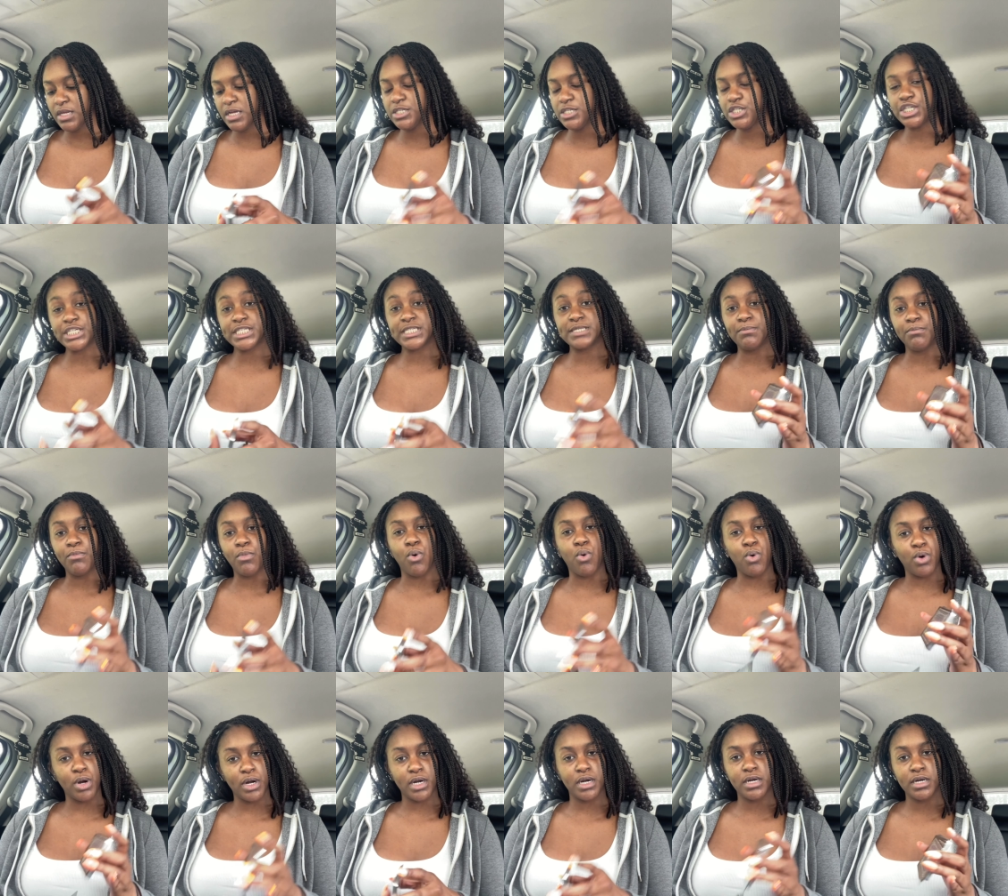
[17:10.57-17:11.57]
just
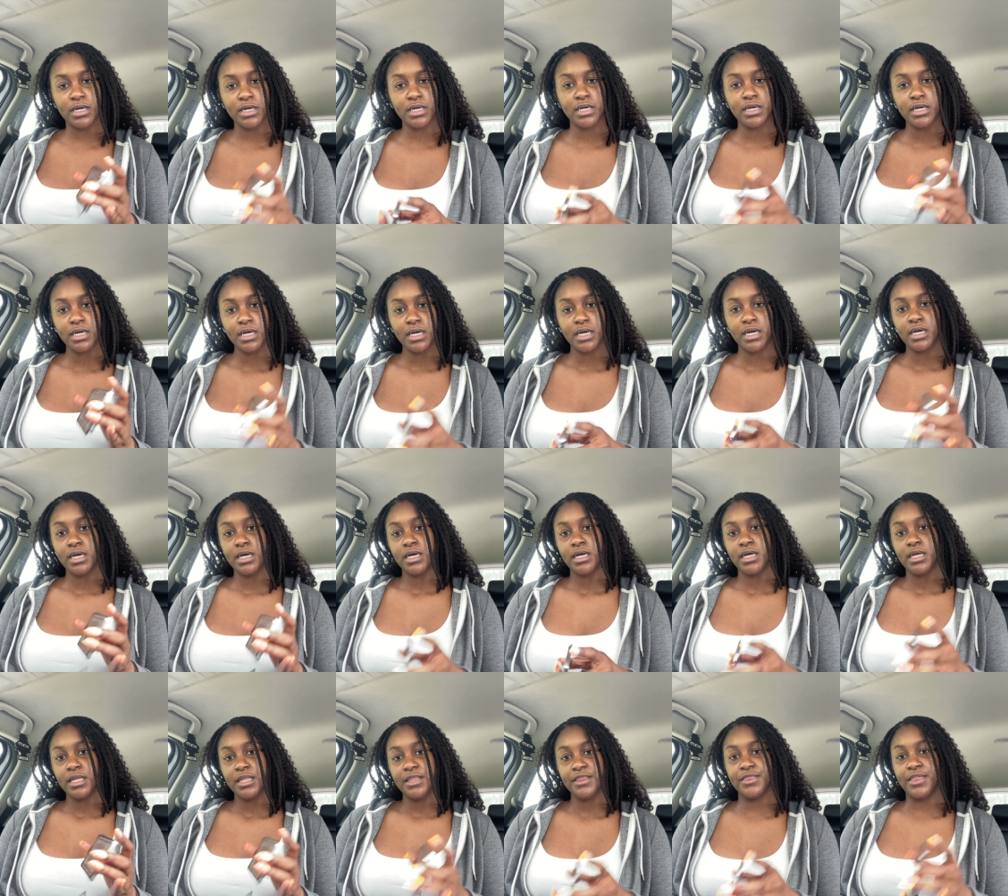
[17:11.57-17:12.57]
more
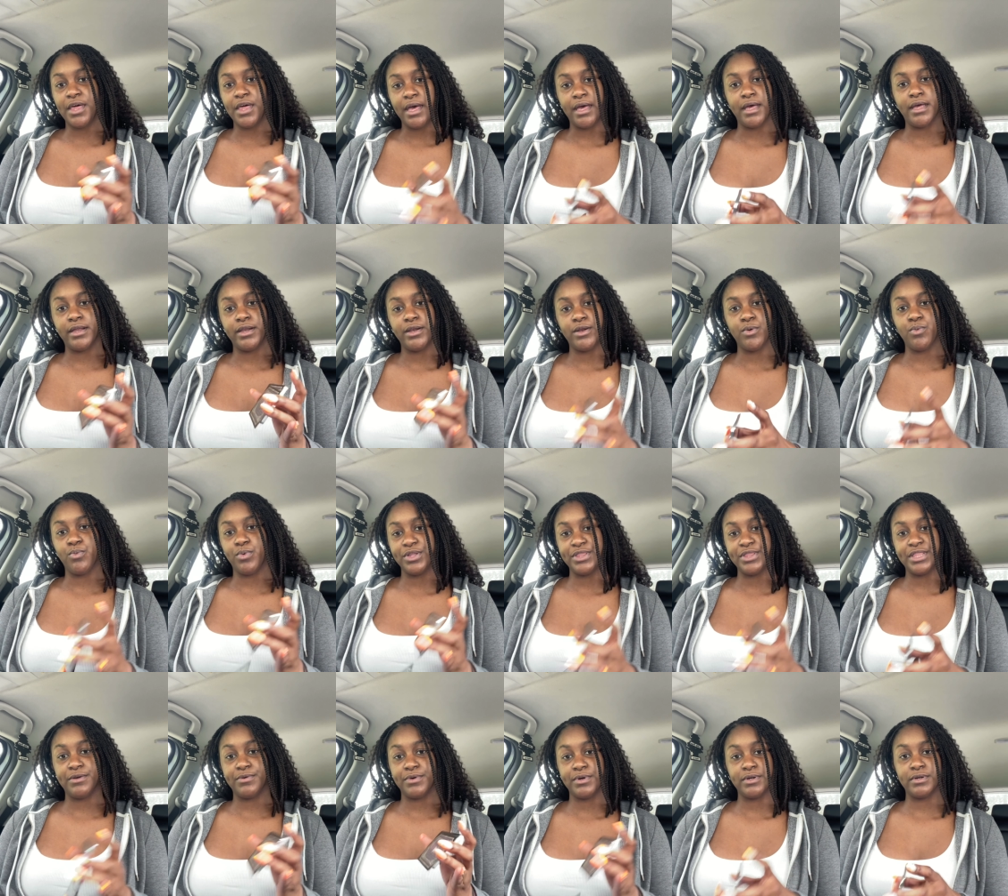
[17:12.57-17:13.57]
than what
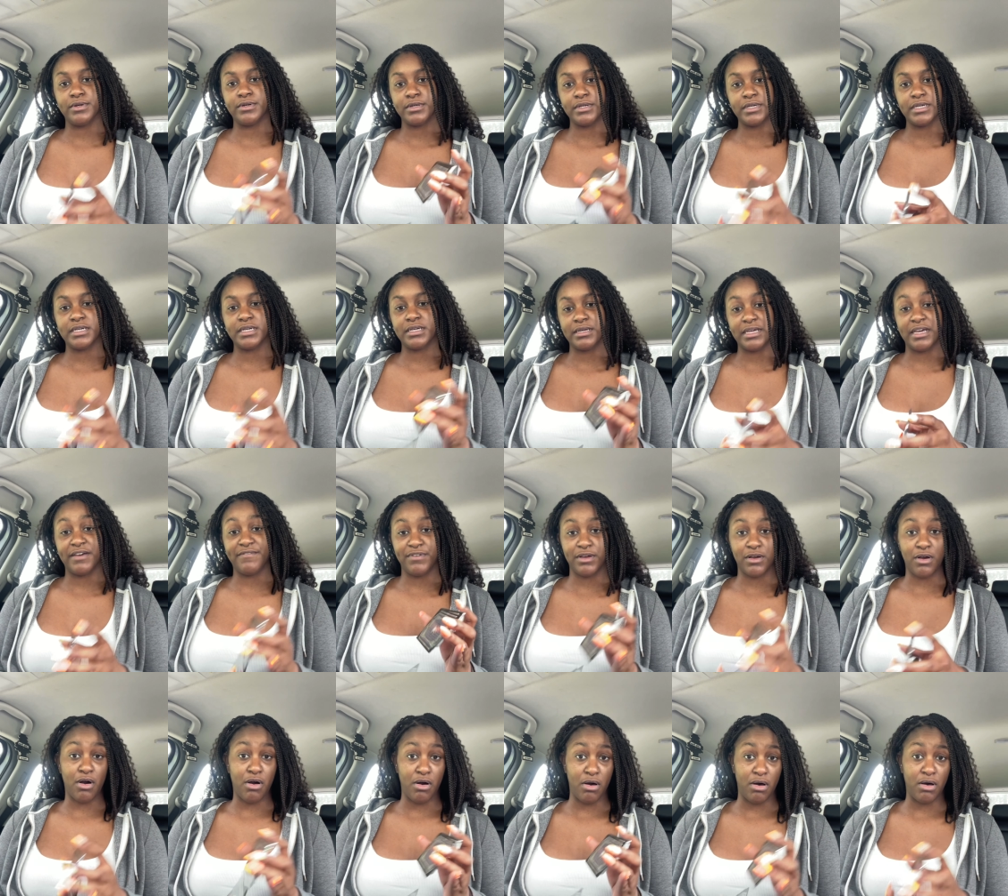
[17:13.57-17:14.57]
they were
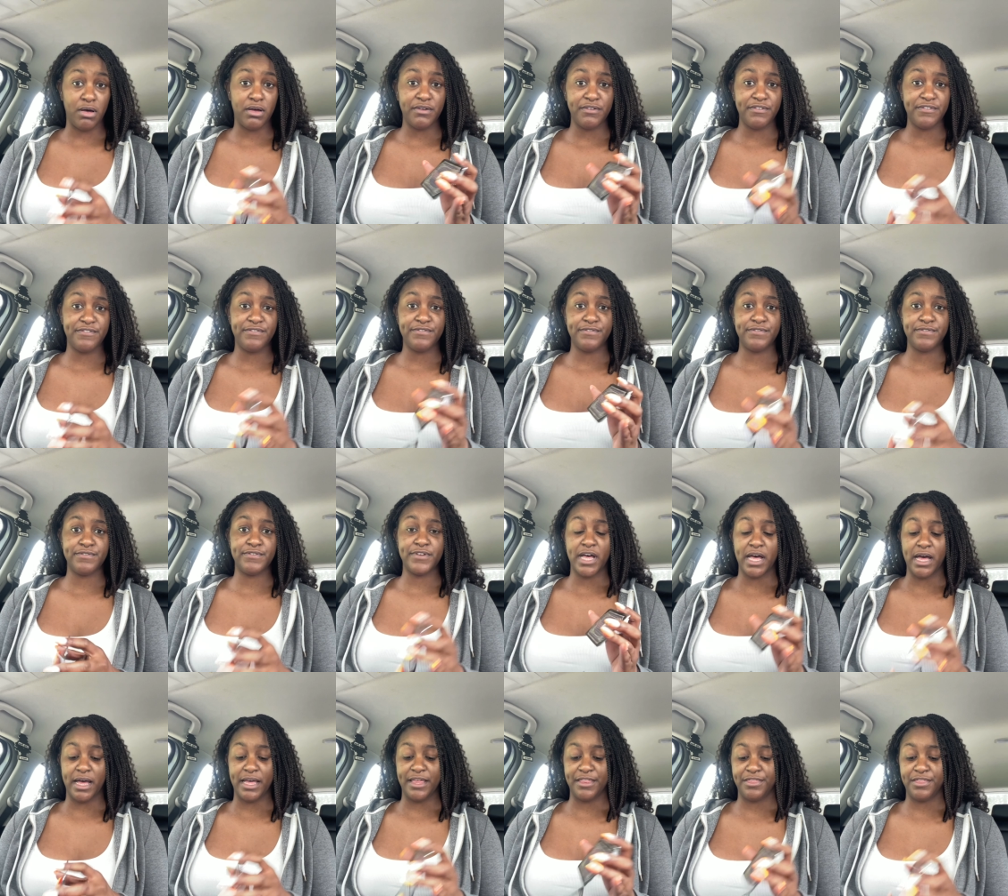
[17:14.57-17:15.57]
giving off
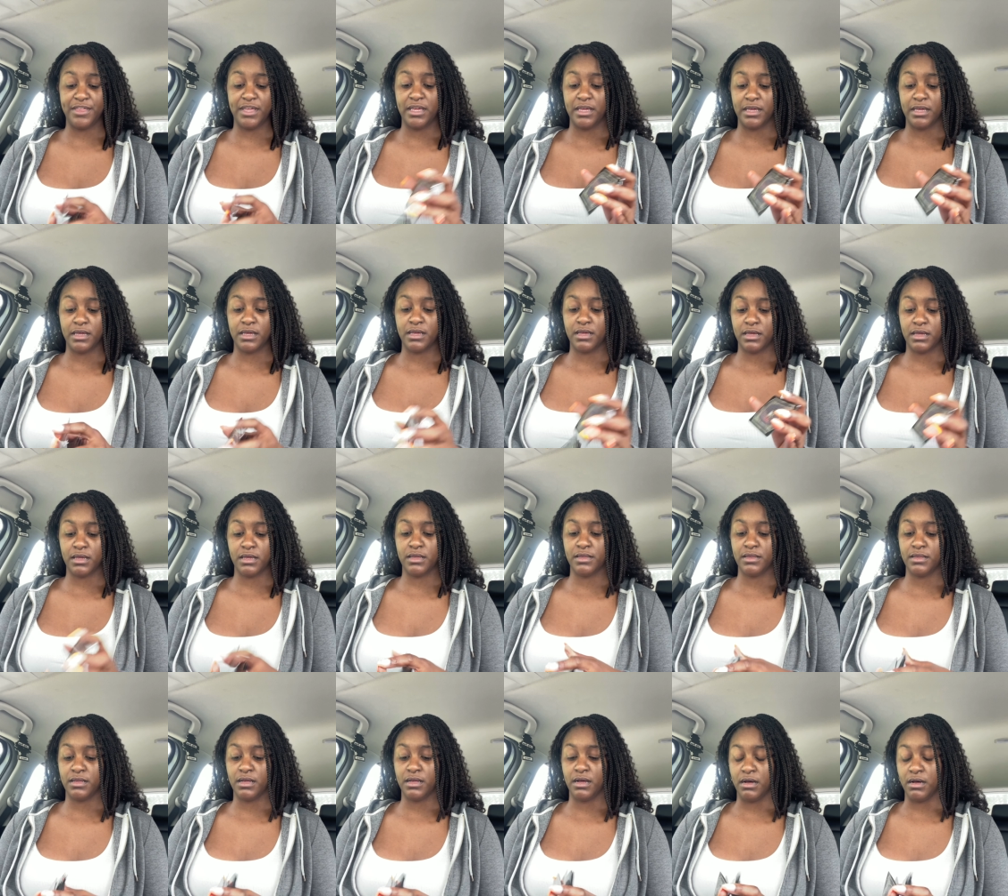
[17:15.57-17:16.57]
I think
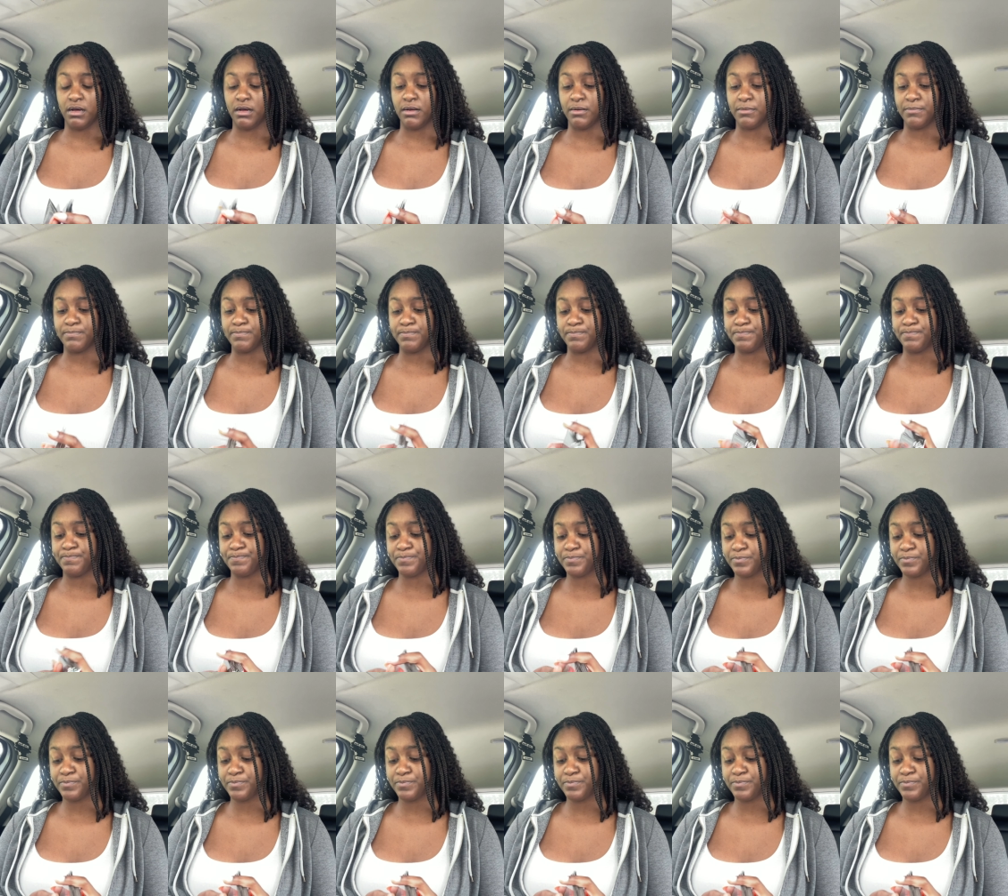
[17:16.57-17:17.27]
um,